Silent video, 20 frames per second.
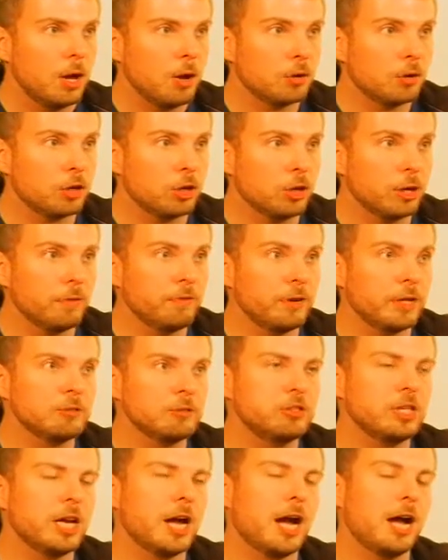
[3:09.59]
Oh, current
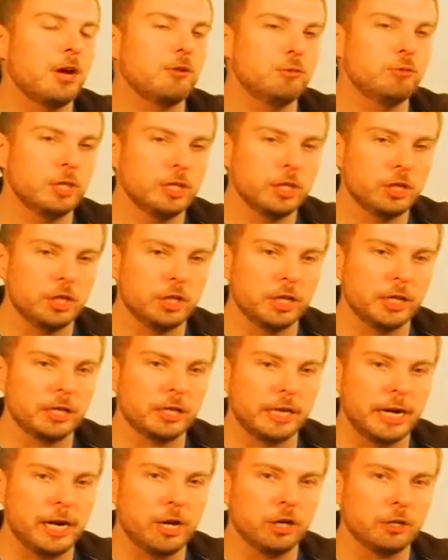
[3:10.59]
events? Yeah, I really
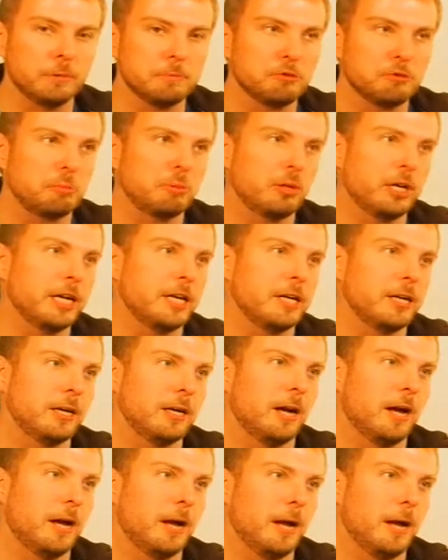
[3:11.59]
think the Arab
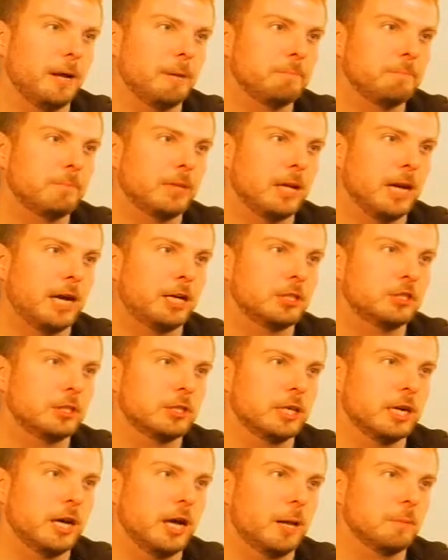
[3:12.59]
Spring uh,
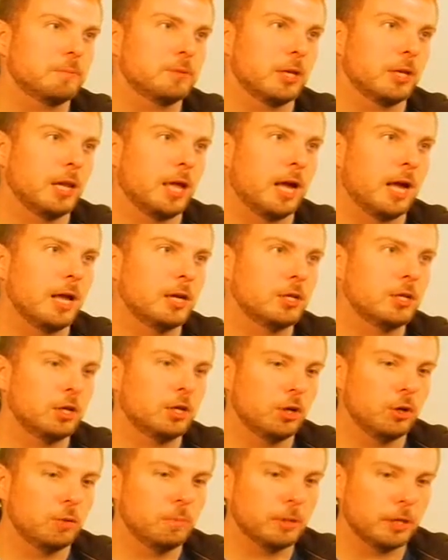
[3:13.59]
actually helped a lot,
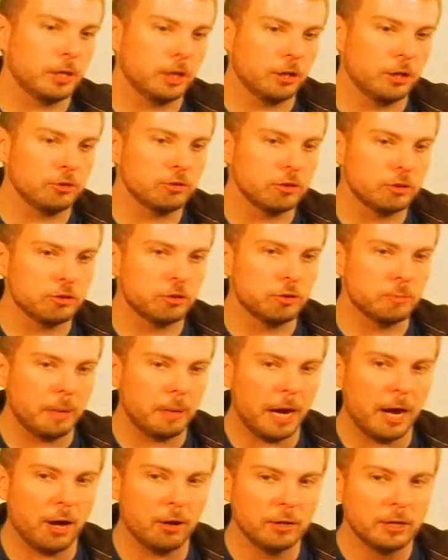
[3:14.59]
you know, because it's
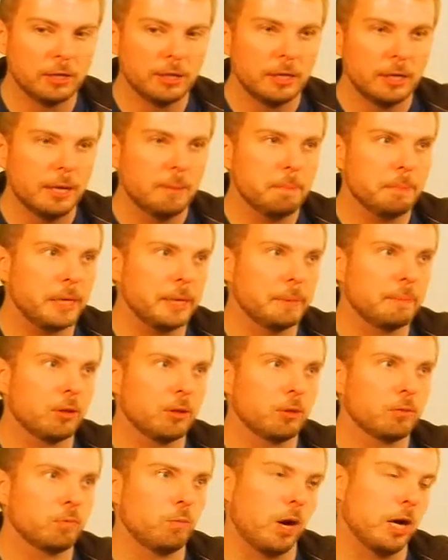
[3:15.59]
about
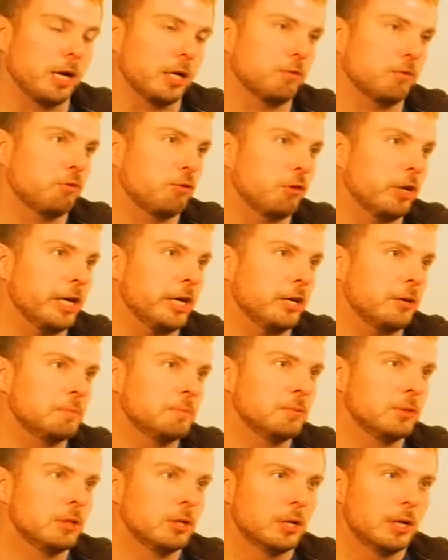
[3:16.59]
people wanting
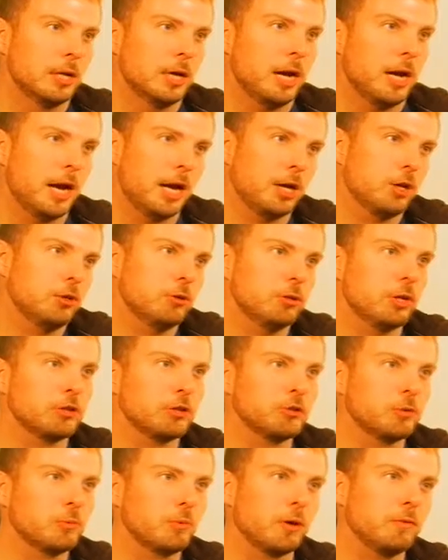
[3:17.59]
freedom, and who
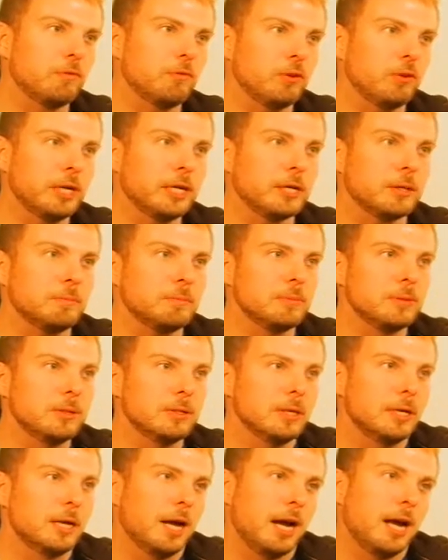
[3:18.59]
doesn't want freedom?
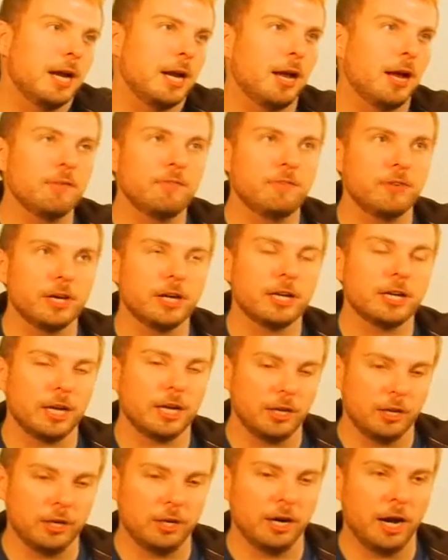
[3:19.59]
And I
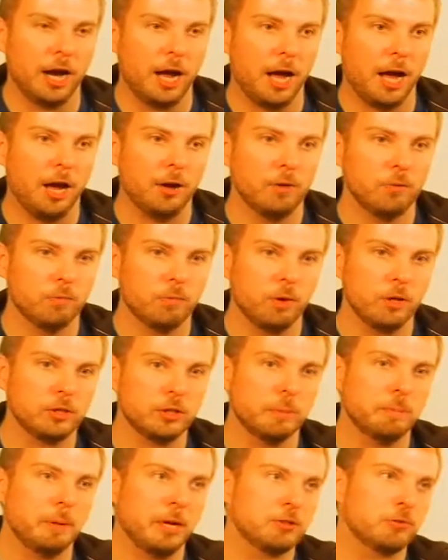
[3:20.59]
figure uh,
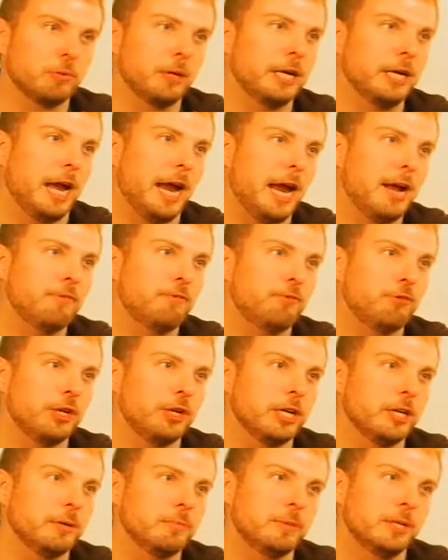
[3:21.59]
what the best way to have
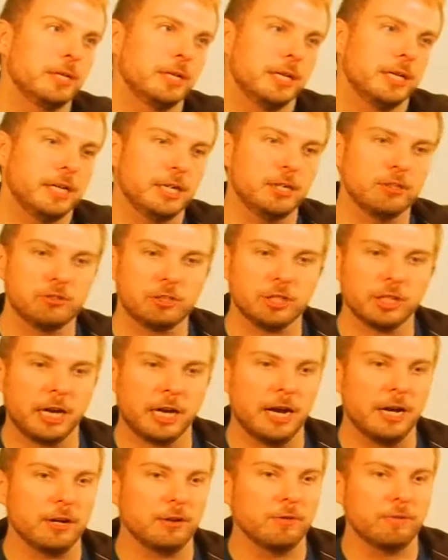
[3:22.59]
freedom is to
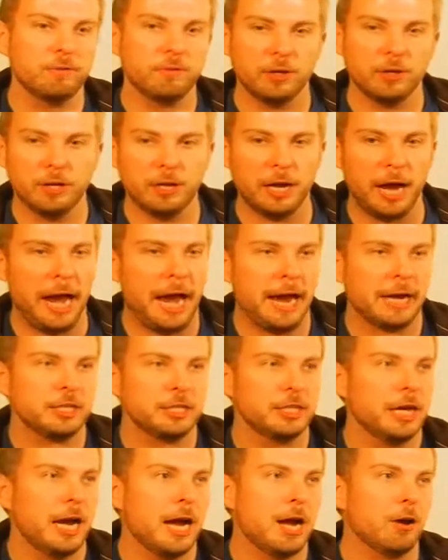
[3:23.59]
kind of
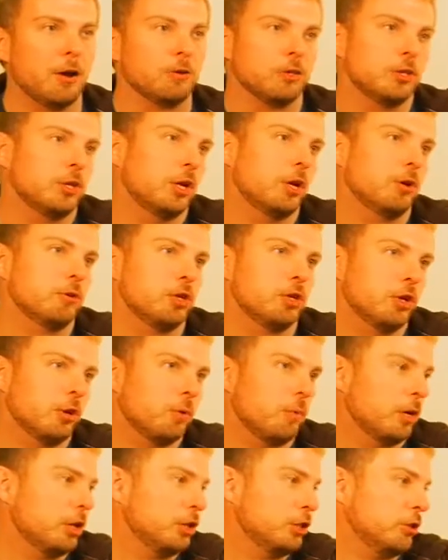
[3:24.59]
act it out. You know, you
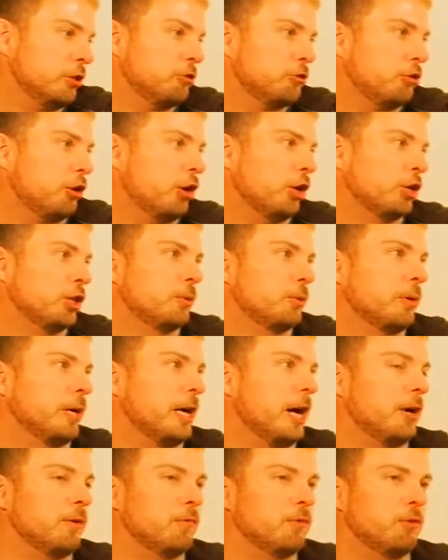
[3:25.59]
don't want to just talk your
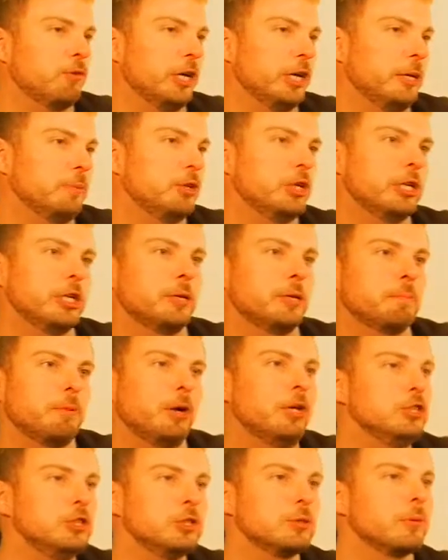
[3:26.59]
way out of freedom. You need to
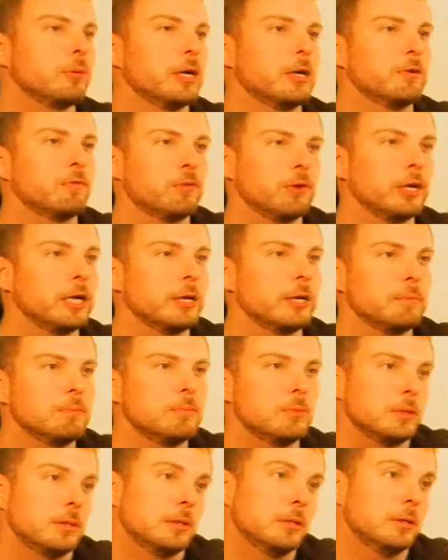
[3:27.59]
punch your way to freedom.
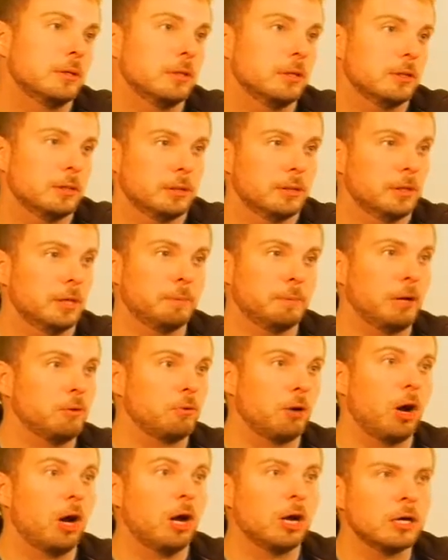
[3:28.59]
Am I
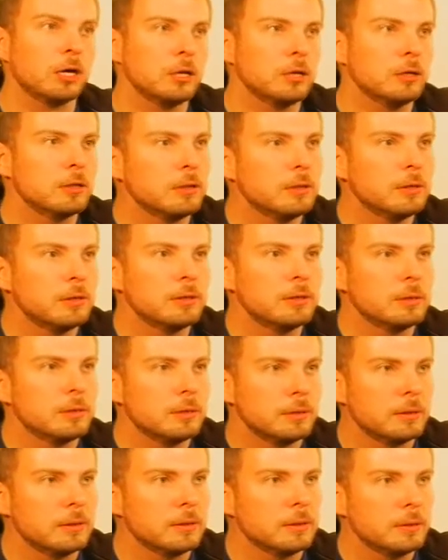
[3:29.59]
wrong?
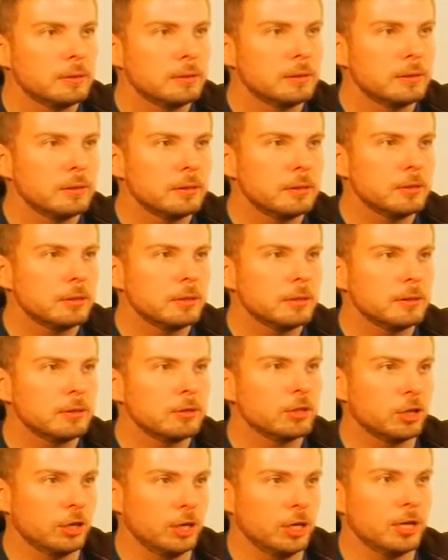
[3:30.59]
No.
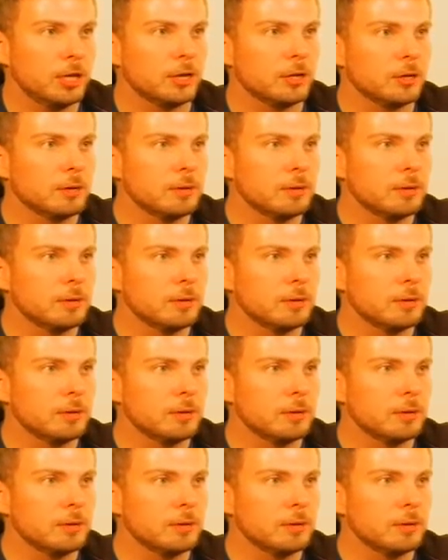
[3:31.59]
Good.